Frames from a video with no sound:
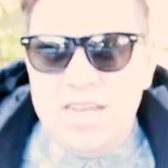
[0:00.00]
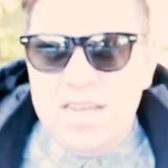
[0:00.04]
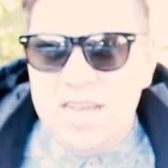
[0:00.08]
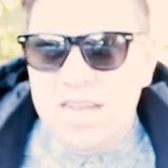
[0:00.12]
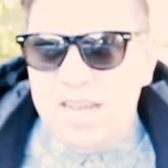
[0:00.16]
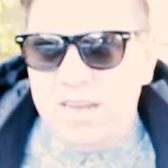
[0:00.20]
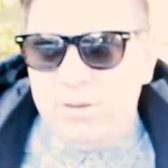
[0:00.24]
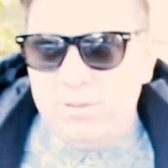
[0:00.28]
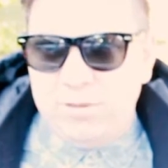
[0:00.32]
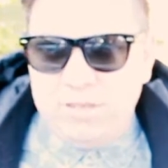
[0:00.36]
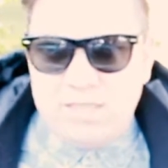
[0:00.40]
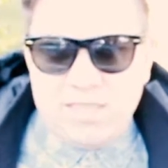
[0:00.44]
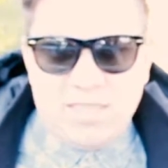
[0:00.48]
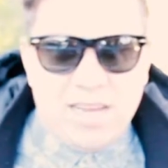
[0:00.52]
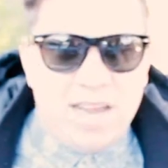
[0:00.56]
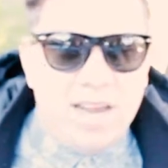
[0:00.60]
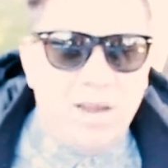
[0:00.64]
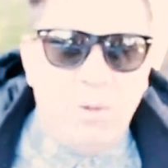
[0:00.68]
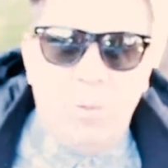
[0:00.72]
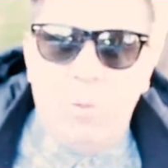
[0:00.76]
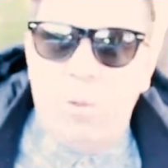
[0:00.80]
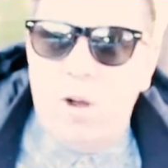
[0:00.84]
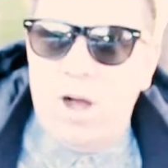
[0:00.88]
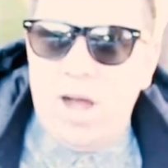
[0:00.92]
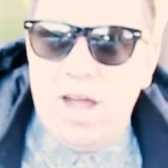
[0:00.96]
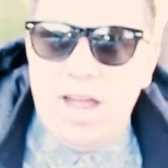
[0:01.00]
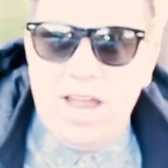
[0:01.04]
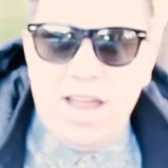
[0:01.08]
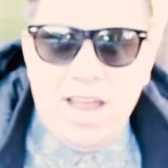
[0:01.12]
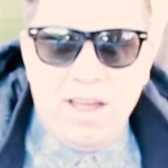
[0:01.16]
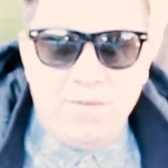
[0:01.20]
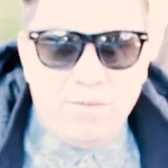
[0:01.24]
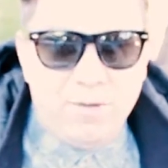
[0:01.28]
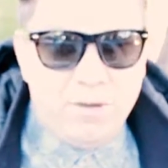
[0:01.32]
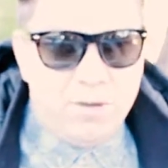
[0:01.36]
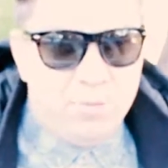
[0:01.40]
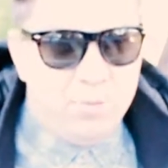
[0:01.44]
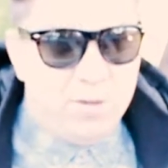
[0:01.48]
He would say, why
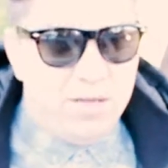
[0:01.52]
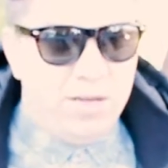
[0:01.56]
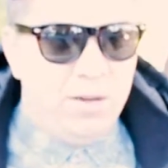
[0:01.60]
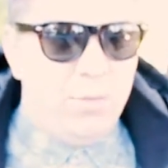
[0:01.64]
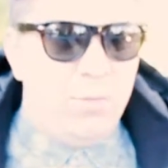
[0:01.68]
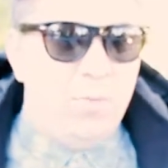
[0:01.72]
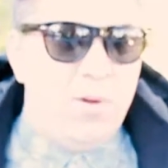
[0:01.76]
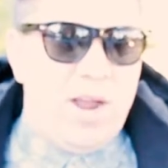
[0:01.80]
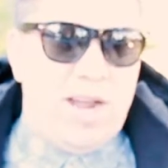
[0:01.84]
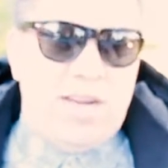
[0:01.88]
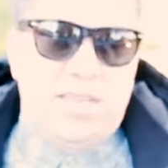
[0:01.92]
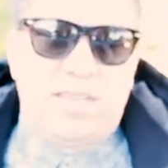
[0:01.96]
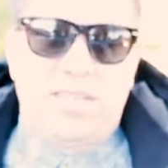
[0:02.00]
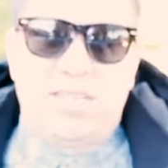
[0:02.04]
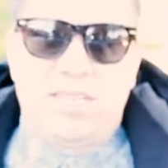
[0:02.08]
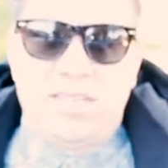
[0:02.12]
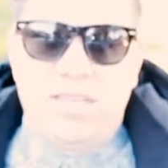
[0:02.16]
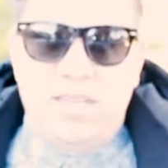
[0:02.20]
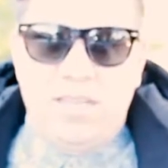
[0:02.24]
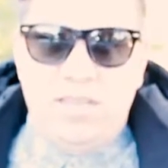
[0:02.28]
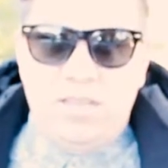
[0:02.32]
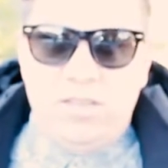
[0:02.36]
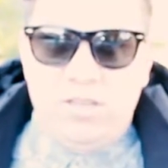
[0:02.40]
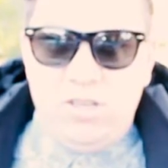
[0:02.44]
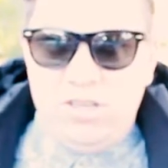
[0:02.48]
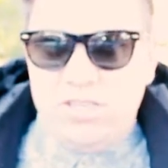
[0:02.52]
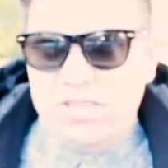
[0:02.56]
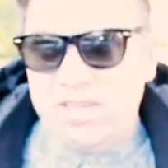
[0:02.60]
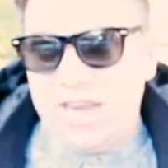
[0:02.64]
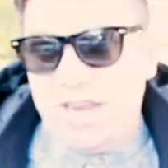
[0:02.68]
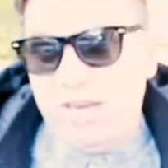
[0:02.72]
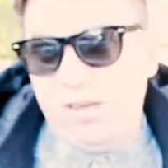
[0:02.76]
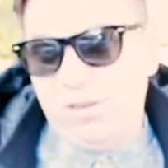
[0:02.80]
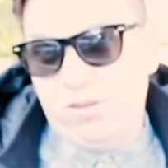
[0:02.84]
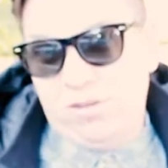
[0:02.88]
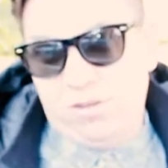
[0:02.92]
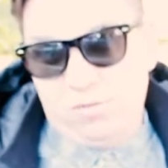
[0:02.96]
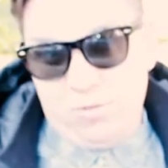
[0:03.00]
haven't you been practicing your
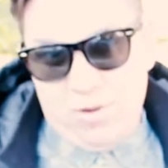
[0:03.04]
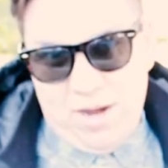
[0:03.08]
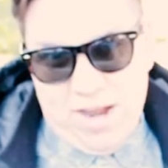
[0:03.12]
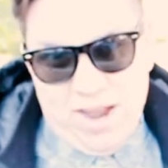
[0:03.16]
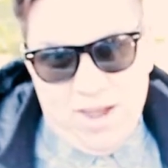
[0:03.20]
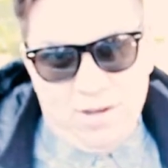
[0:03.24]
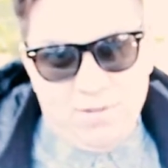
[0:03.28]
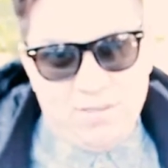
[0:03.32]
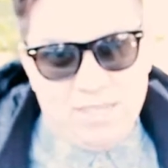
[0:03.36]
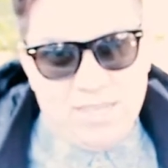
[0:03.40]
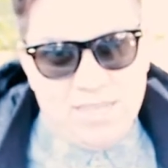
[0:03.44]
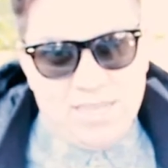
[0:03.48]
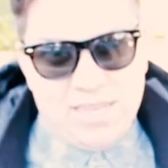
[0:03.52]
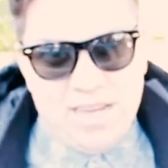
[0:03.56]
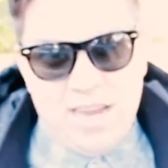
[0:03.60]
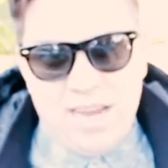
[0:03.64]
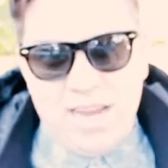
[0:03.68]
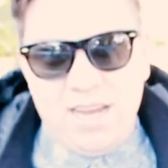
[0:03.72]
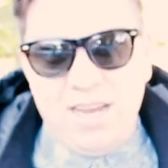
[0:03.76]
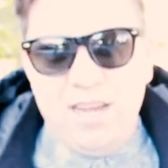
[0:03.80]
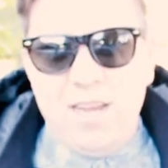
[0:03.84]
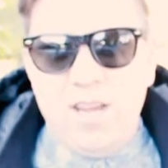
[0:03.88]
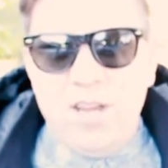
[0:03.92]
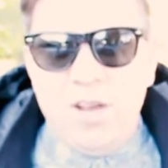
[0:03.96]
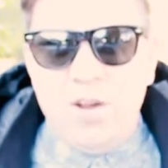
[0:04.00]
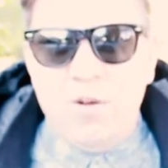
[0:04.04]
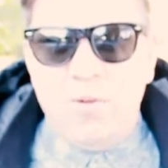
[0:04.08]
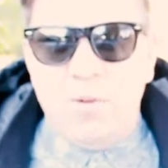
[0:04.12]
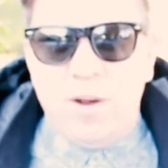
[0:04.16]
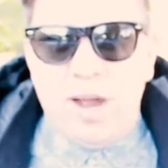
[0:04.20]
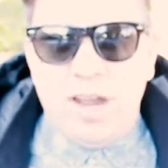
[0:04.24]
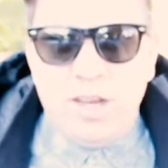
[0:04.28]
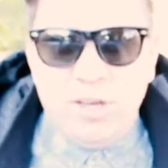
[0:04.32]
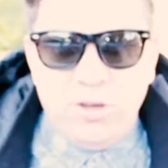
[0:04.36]
scales 3 hours a day, right?